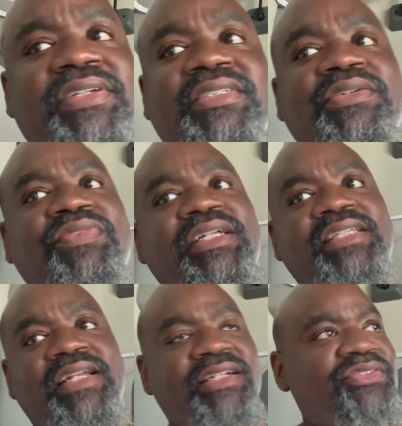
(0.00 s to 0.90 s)
and stuff like
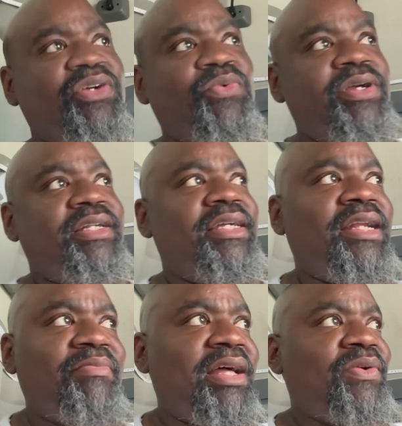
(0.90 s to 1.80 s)
that and I start working again,
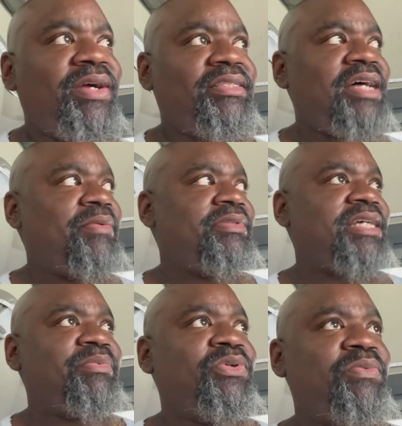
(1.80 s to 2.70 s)
I'm not going to have time to
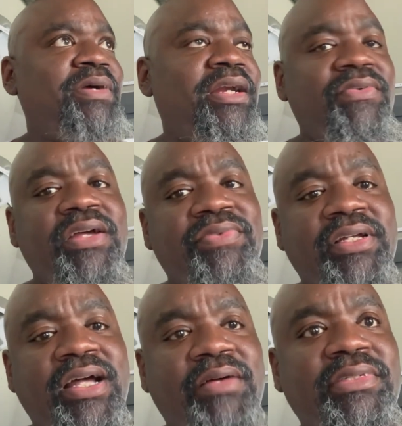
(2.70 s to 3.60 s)
type a whole paragraph in
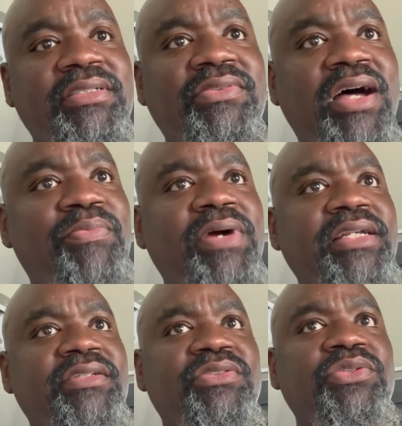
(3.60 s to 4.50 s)
the comments. So I'll
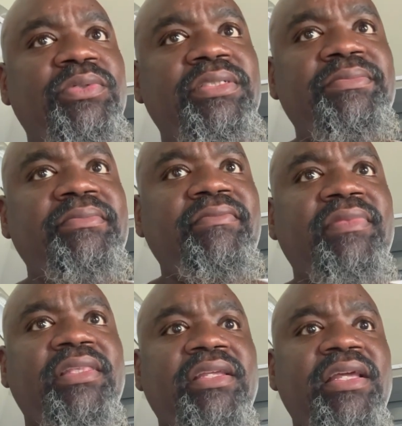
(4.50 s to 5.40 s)
probably just do it
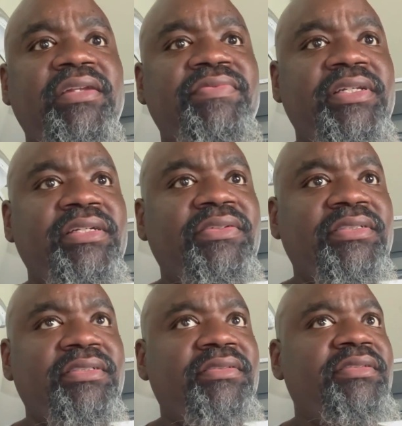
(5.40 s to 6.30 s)
in the video,
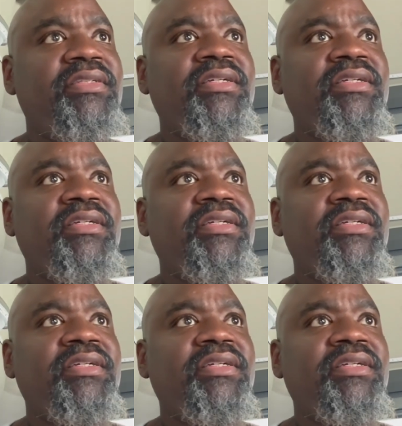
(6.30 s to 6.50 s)
because